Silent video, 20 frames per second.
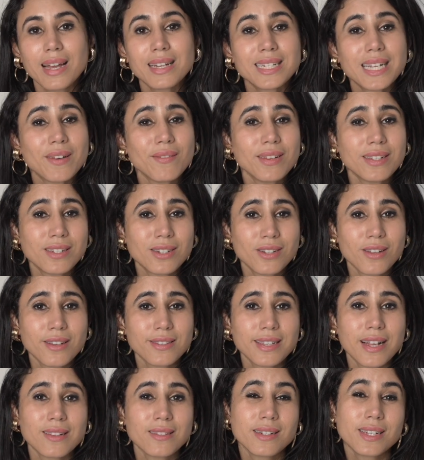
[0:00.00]
And to have listened to those
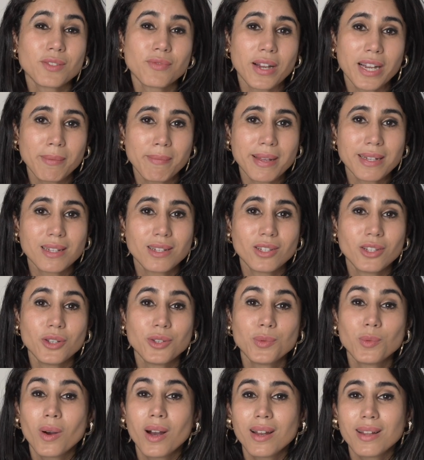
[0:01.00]
sounds, it is recommended to
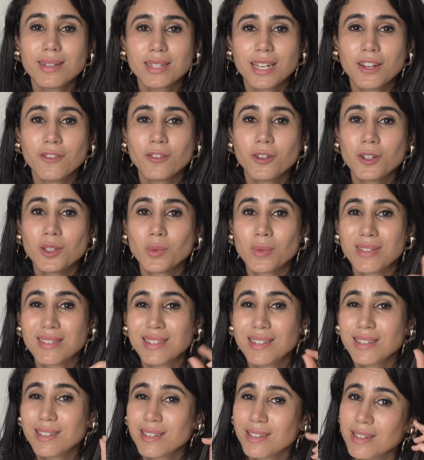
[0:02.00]
use wireless headphones with
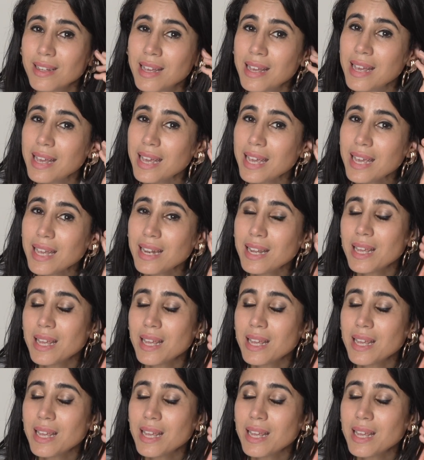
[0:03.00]
silicone in